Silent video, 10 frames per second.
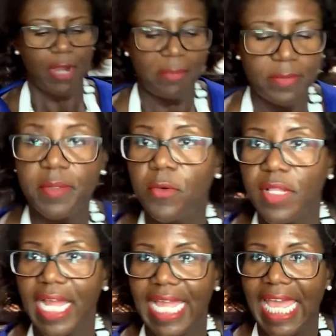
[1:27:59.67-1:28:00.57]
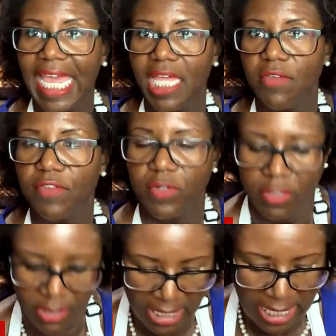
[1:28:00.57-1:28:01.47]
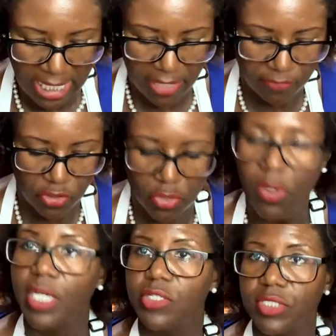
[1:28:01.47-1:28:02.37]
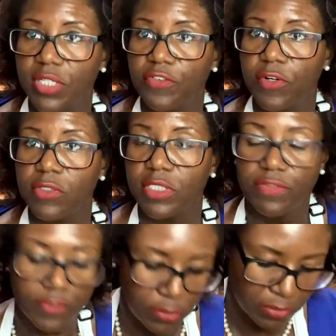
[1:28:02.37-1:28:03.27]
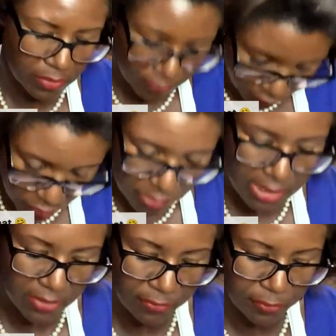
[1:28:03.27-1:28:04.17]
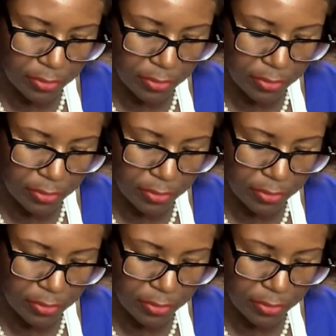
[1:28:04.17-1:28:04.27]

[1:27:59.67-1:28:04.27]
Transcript: probably more like a handful. If you are using frozen food, frozen